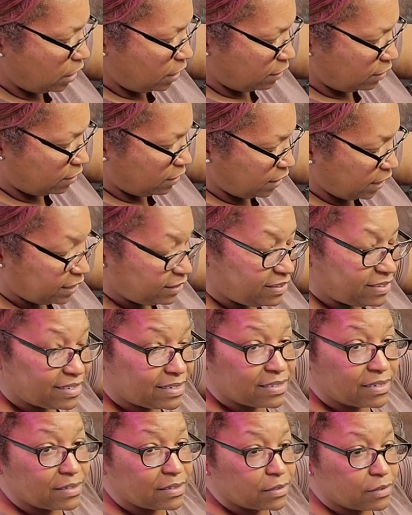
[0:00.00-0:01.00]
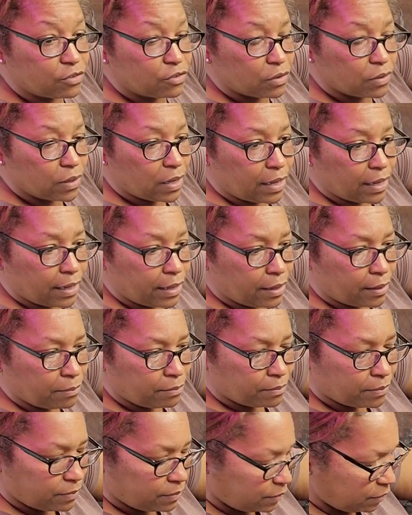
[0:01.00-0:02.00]
this
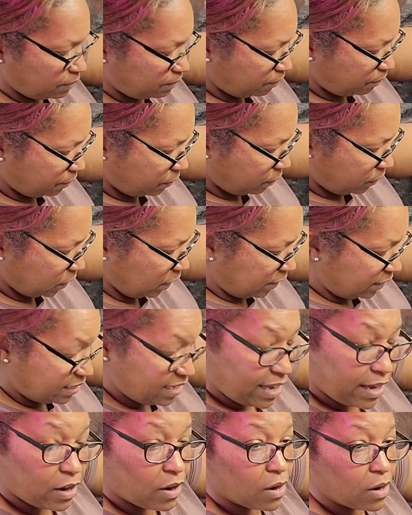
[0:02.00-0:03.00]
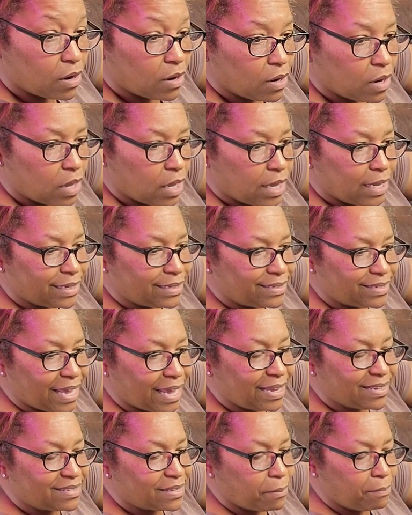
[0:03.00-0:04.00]
um, tier
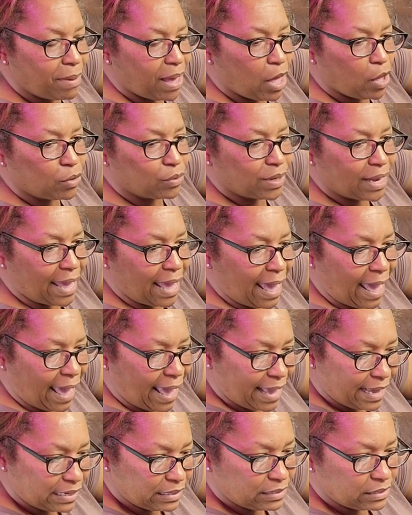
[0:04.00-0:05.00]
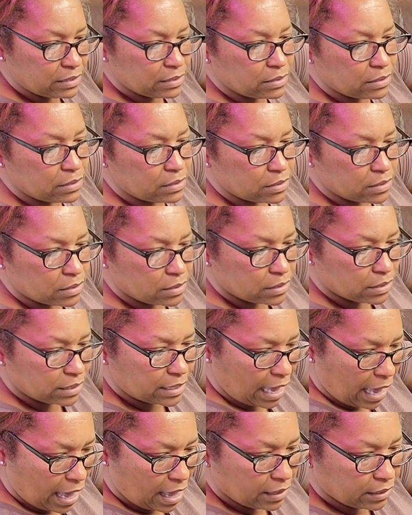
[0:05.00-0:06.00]
takes about eight
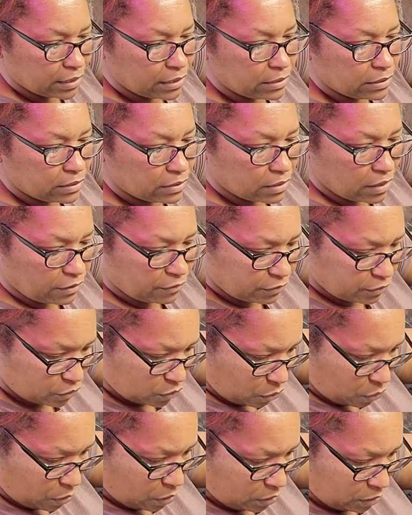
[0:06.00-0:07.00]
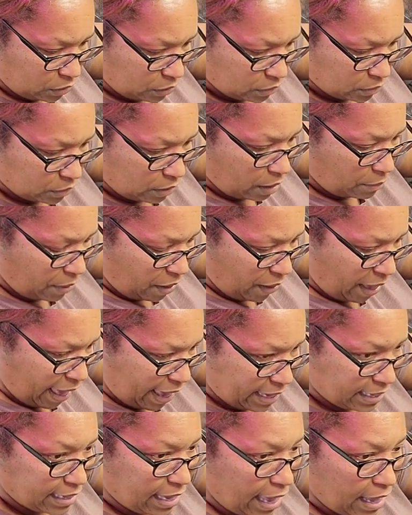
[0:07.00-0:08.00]
gallons of soil, about
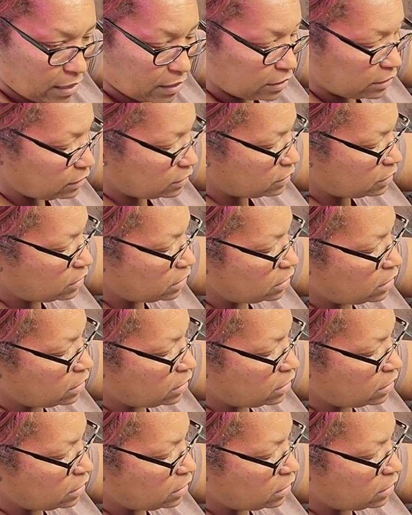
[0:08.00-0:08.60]
eight gallons.